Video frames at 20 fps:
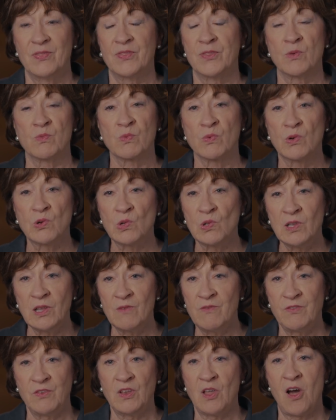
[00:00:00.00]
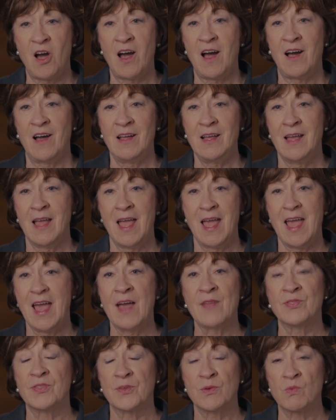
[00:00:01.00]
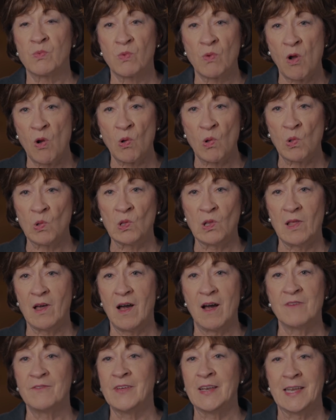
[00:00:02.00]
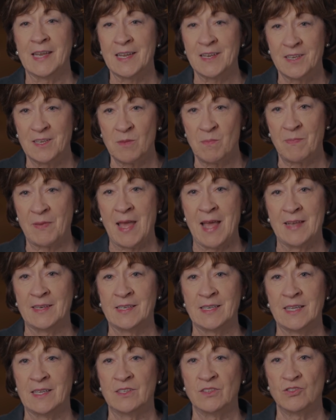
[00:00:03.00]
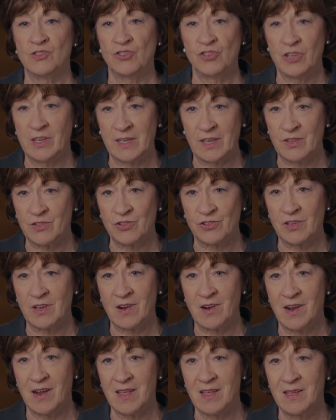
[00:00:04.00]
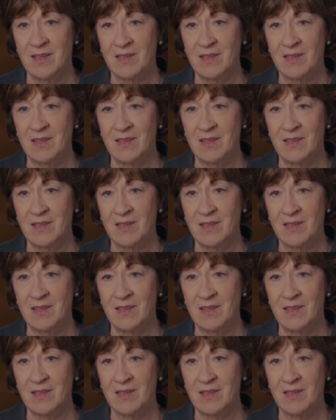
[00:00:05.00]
the rule of law, and the role of an independent judiciary.